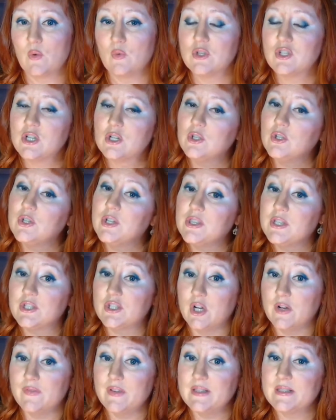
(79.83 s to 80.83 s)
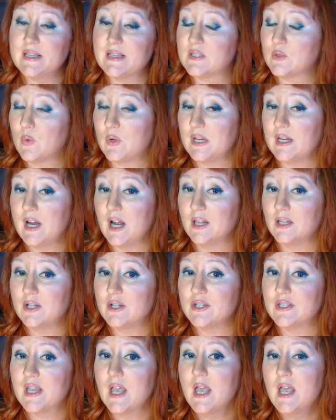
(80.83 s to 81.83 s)
which included the service at
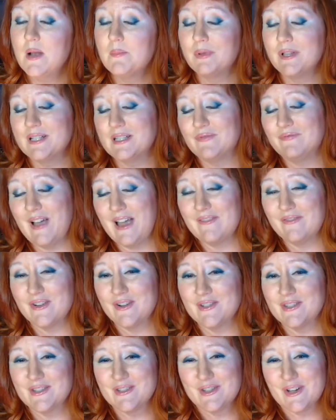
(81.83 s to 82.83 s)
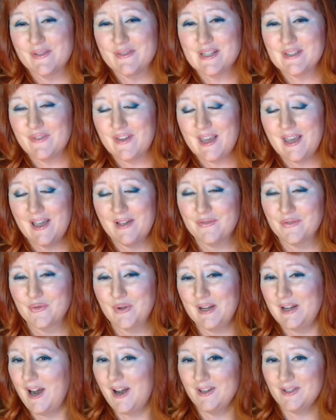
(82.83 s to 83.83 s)
$20 plus Fiverr's service fee of
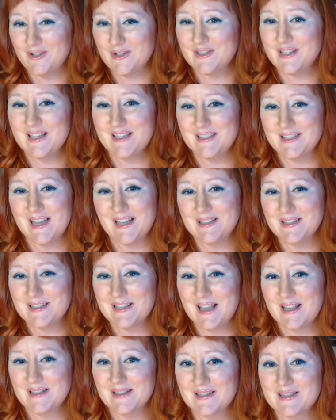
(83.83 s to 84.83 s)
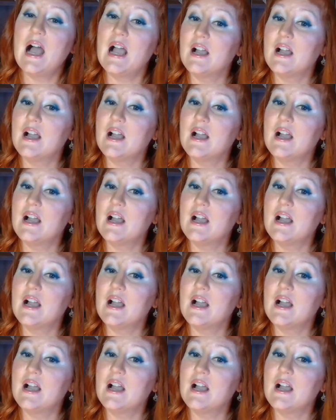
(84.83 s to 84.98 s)
$3.10.